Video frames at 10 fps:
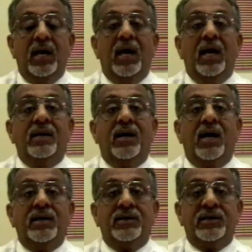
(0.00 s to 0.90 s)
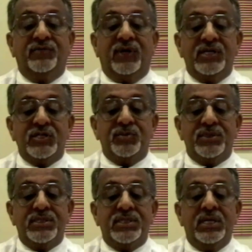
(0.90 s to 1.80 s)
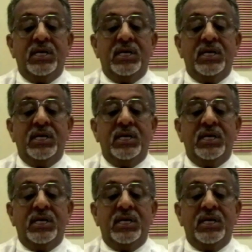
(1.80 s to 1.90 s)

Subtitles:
and other advancements,